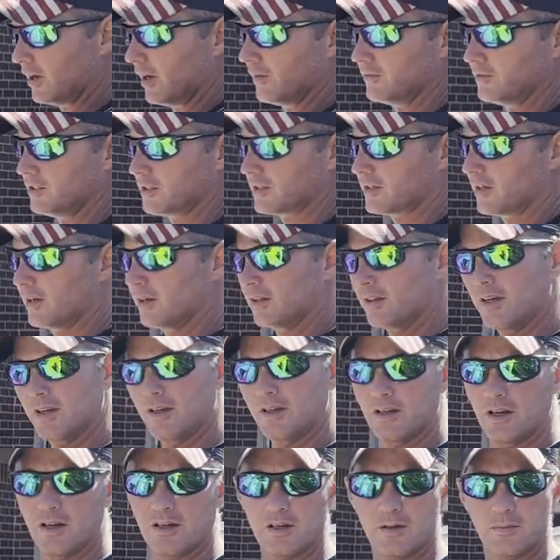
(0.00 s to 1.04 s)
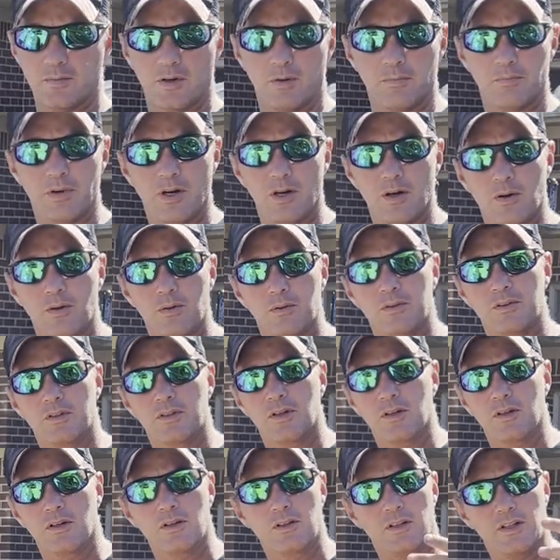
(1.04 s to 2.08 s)
I've just got it laying out on my boat
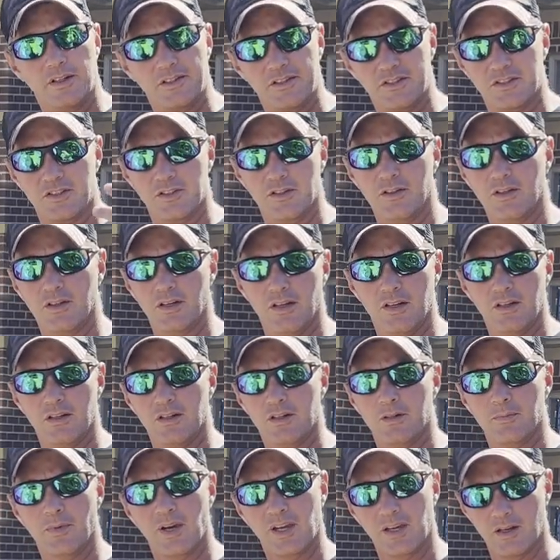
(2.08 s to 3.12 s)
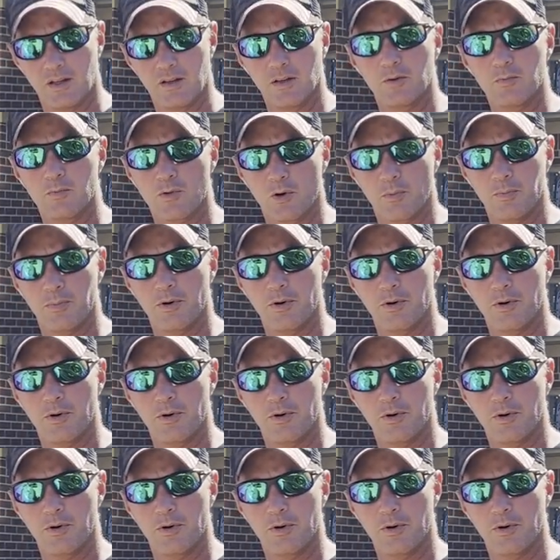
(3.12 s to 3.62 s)
to let the sun hit it to make it a little more